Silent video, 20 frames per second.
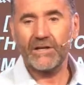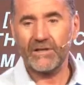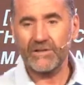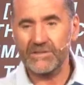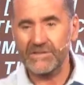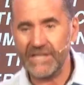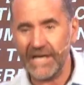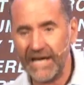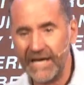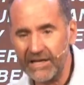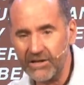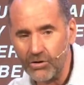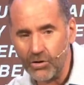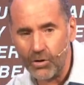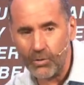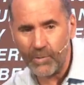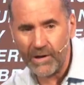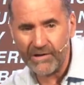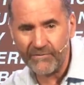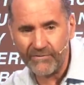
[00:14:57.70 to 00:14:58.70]
you're dying to your
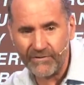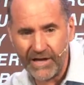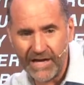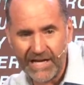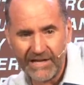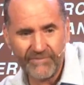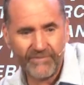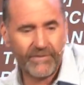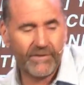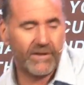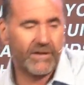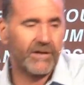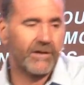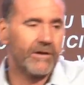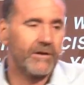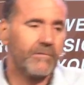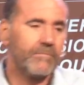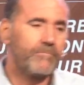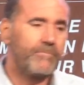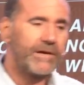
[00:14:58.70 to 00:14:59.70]
old way of life,
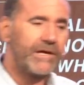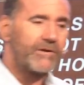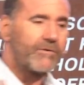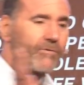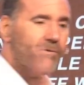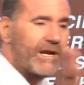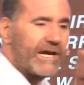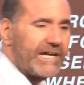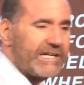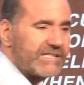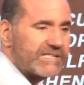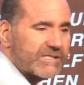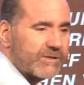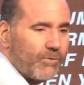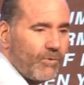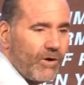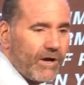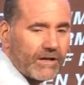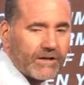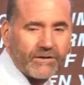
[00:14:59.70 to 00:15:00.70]
being raised
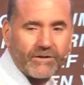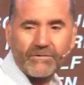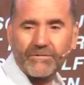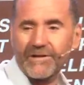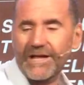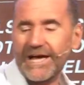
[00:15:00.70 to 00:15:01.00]
to walk a new